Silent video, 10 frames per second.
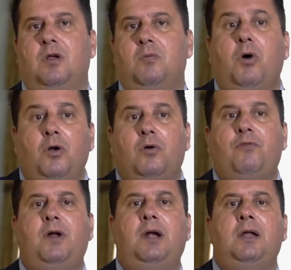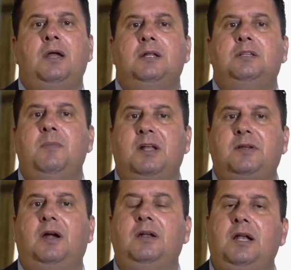Moreover, the
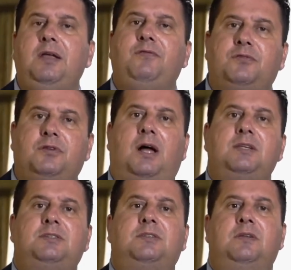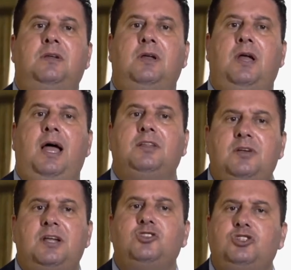Maternity Leave Trust
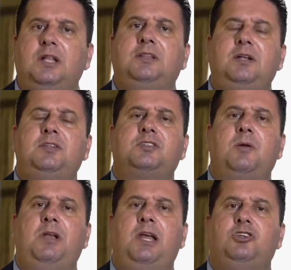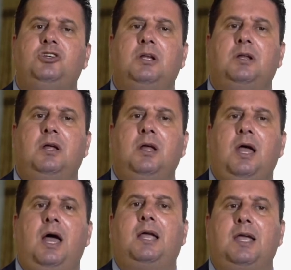addressed gender discrimination
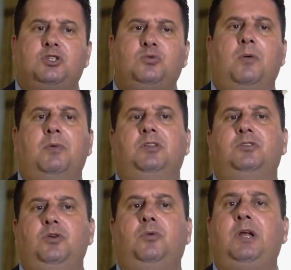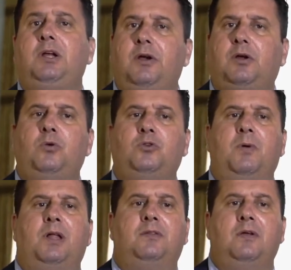against women during
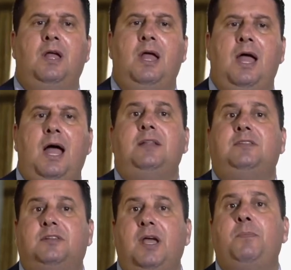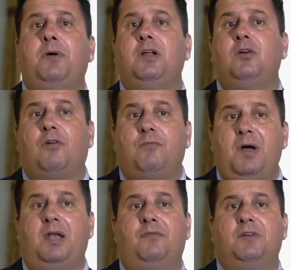recruitment, and the tapering of
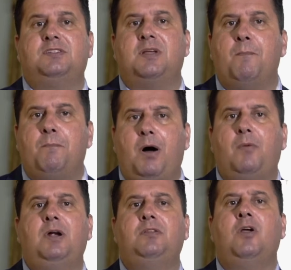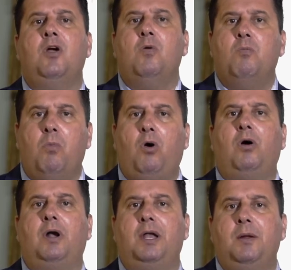benefits empowered
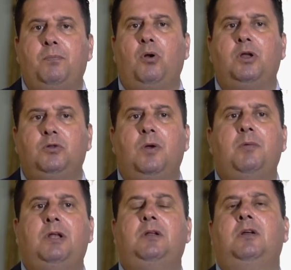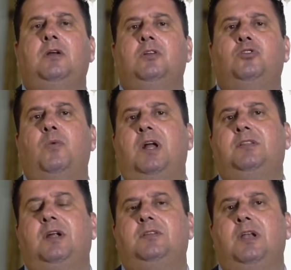more unemployed women to
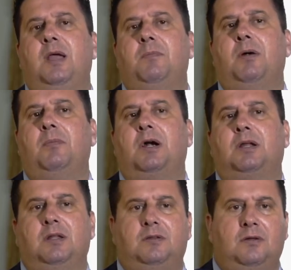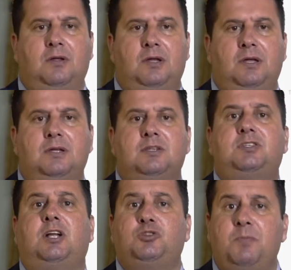enter the labour market.
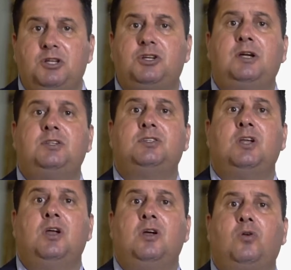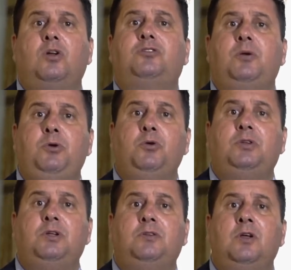Such measures
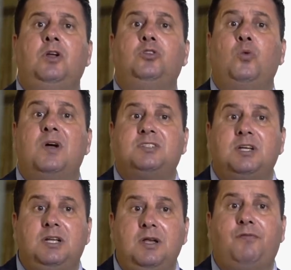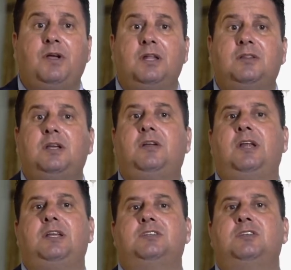contributed to a significant
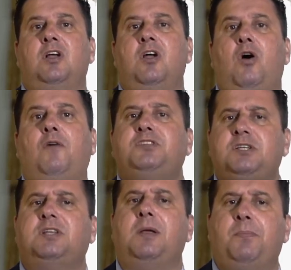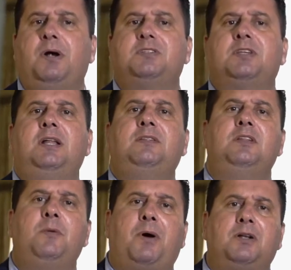increase of 16% in
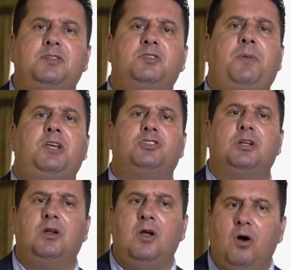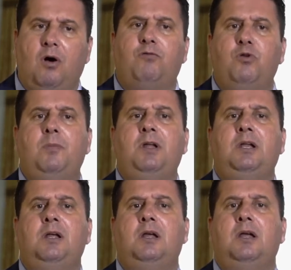the participation of women
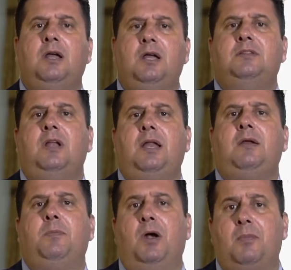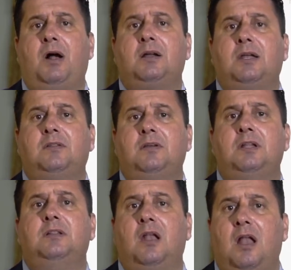in the labour market
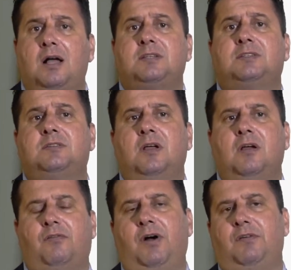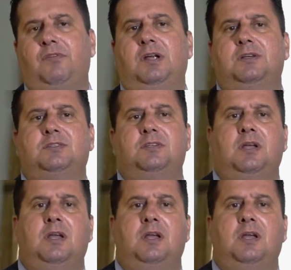in the last 5 years.